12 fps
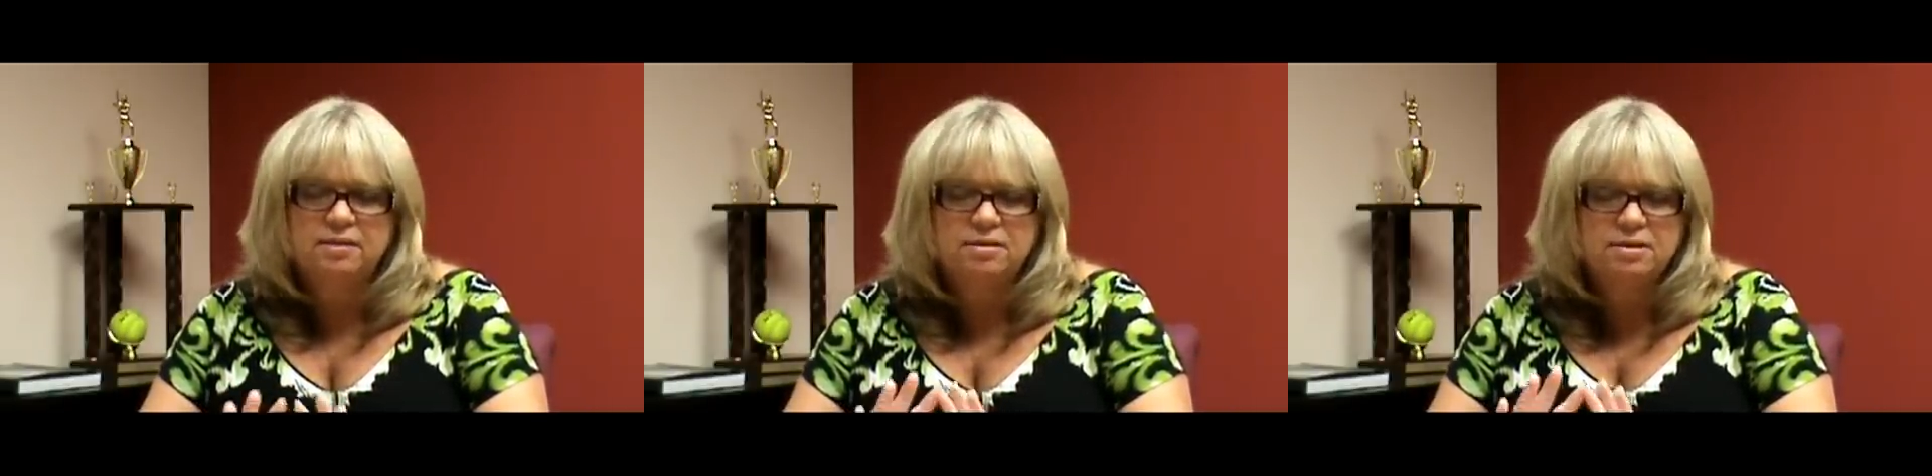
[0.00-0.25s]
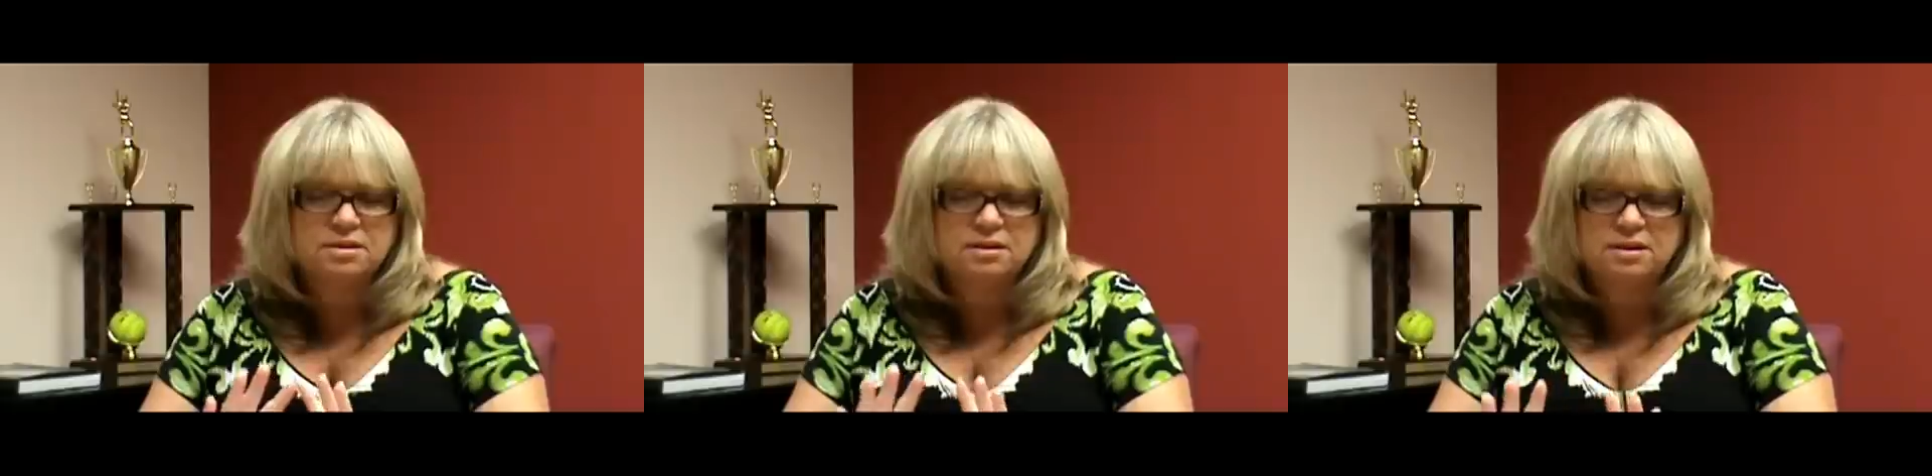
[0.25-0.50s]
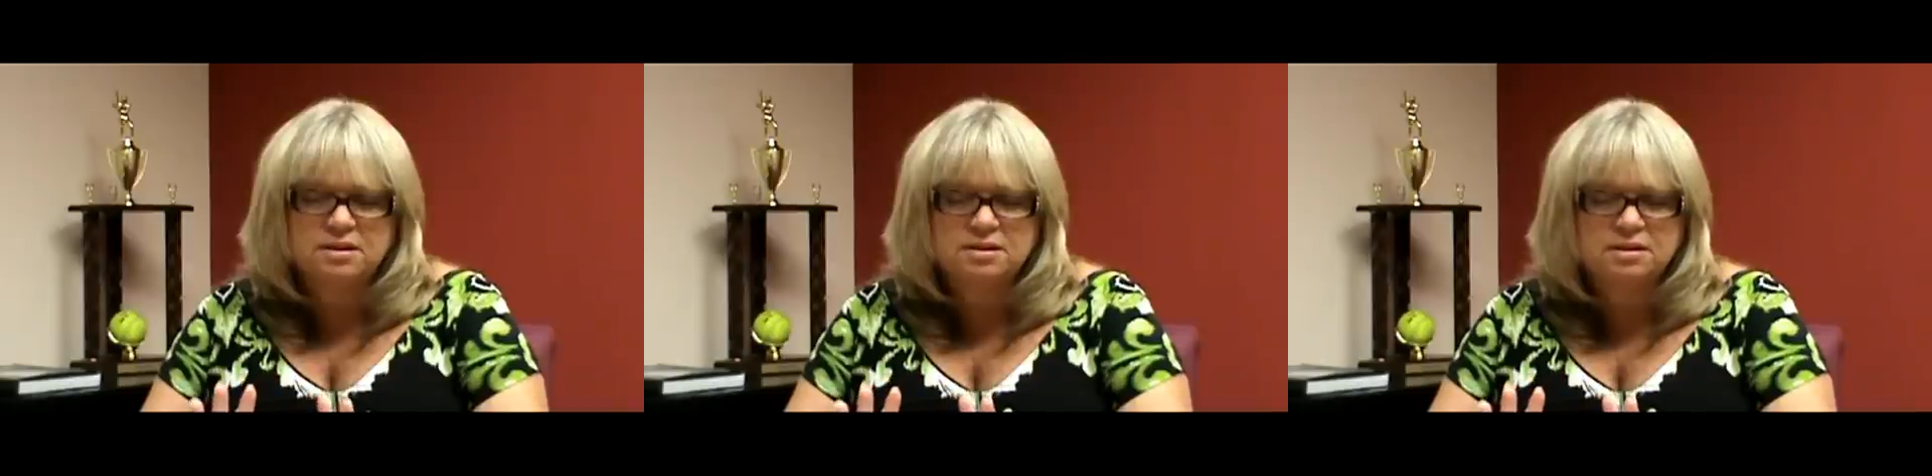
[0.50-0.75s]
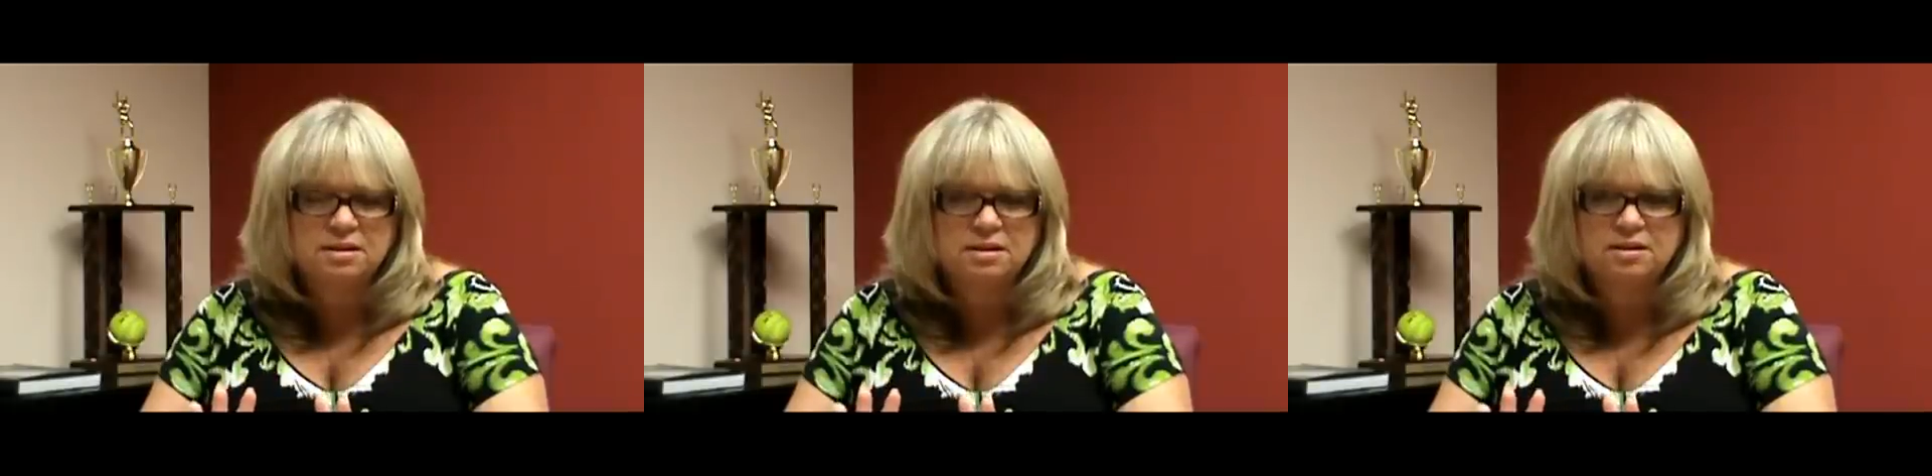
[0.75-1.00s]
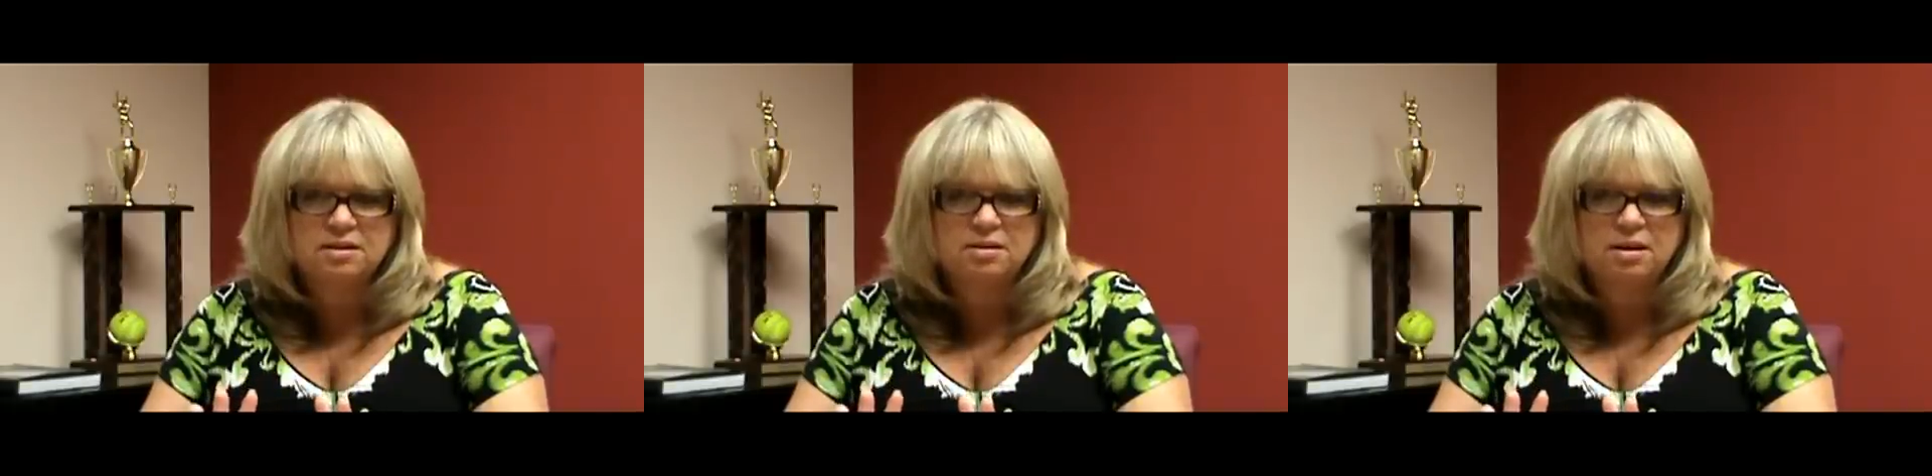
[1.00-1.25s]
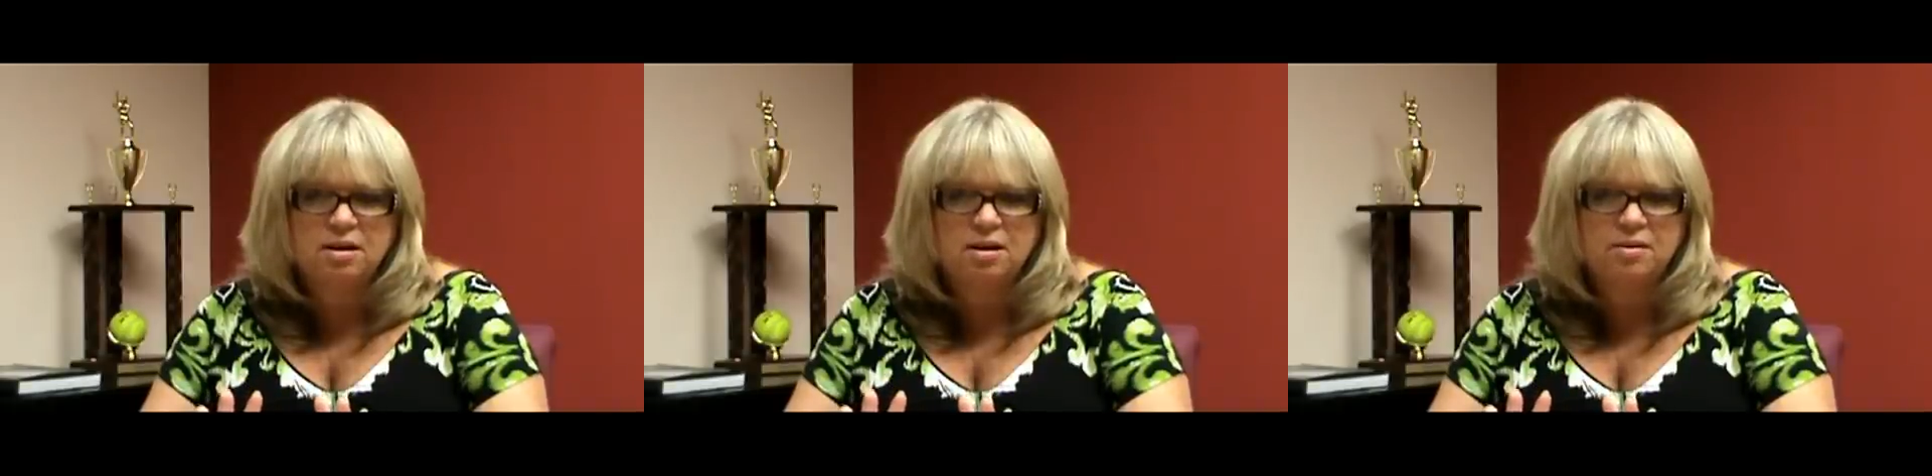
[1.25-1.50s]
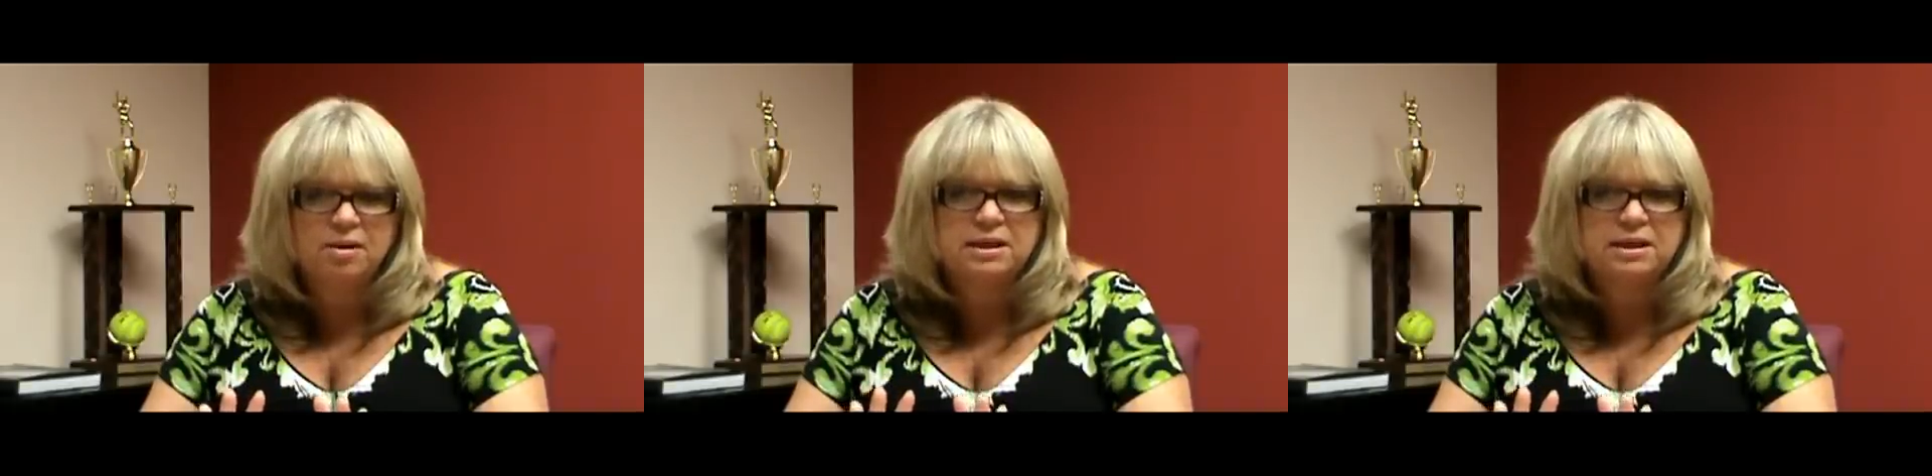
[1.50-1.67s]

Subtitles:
There's a